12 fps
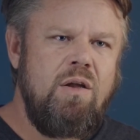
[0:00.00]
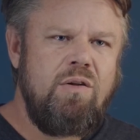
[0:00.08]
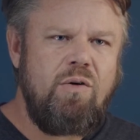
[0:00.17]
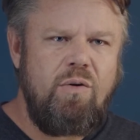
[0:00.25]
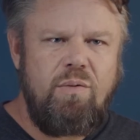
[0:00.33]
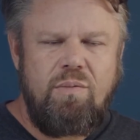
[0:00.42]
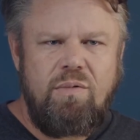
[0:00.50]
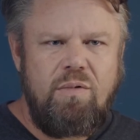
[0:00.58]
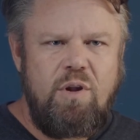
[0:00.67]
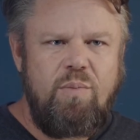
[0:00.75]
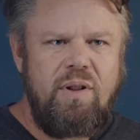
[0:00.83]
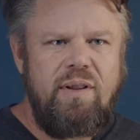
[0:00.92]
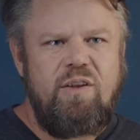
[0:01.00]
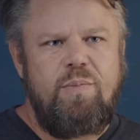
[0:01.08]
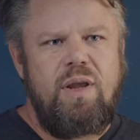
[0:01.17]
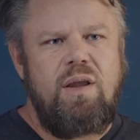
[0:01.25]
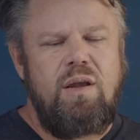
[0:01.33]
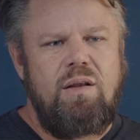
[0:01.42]
So typically
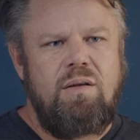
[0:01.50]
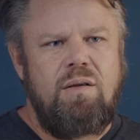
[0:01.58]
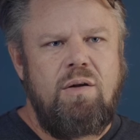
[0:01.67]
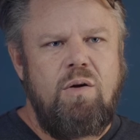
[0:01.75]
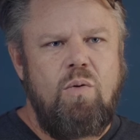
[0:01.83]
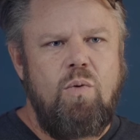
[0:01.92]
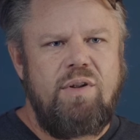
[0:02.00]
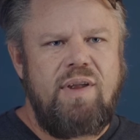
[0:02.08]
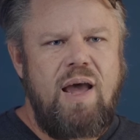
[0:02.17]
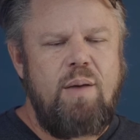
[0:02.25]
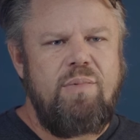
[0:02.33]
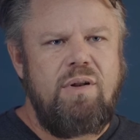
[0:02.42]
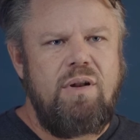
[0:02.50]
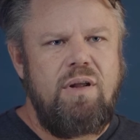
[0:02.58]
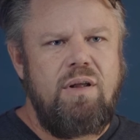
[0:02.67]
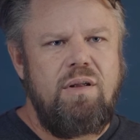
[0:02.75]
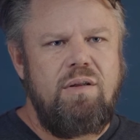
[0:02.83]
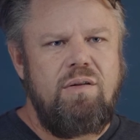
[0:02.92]
speaking, what's happened
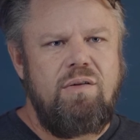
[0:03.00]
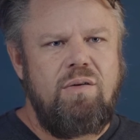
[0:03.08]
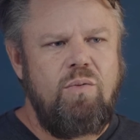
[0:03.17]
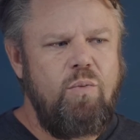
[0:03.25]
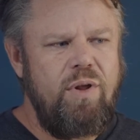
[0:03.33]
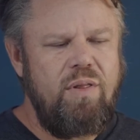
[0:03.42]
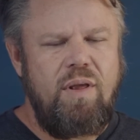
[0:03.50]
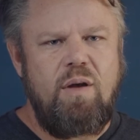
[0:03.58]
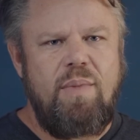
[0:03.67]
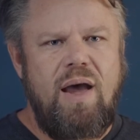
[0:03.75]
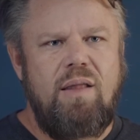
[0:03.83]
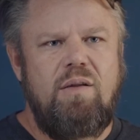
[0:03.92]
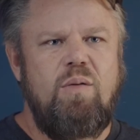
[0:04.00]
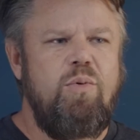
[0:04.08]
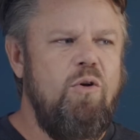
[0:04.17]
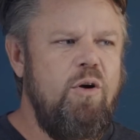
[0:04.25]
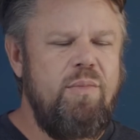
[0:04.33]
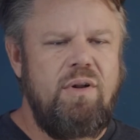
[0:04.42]
is we think about the
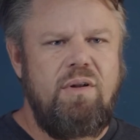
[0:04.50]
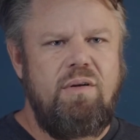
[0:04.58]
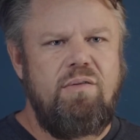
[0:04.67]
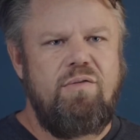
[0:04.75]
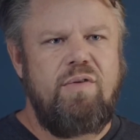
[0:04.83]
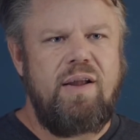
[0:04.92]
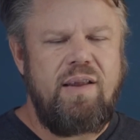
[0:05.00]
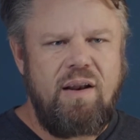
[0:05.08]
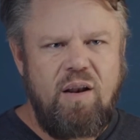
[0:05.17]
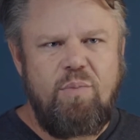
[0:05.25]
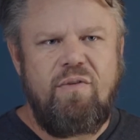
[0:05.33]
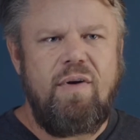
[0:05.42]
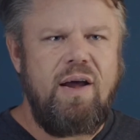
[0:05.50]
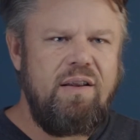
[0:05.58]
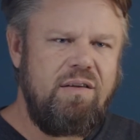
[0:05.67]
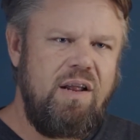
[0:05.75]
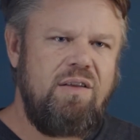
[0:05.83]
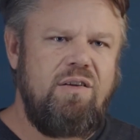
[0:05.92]
deployment of identity
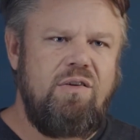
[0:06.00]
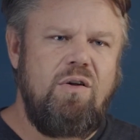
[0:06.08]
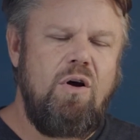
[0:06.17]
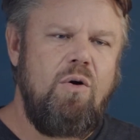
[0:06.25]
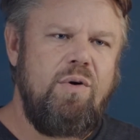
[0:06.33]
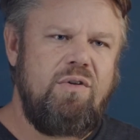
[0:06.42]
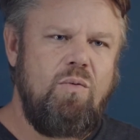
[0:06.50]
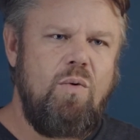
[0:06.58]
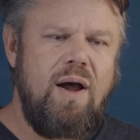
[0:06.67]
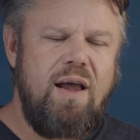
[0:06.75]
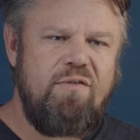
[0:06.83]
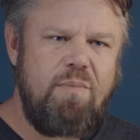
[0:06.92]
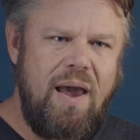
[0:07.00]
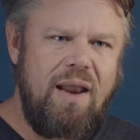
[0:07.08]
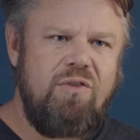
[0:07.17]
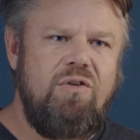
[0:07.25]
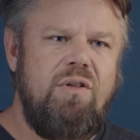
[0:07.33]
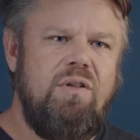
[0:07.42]
providers and SSO as a way of
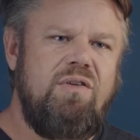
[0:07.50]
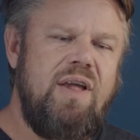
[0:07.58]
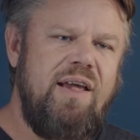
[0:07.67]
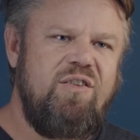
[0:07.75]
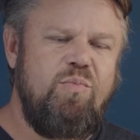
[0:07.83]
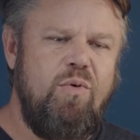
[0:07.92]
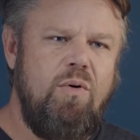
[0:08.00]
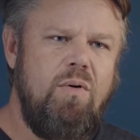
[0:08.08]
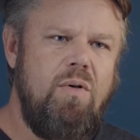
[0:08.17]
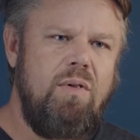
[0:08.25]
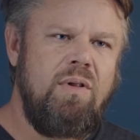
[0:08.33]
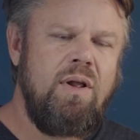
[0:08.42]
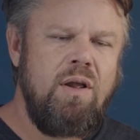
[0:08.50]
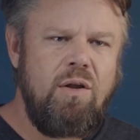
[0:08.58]
managing the SaaS sprawl,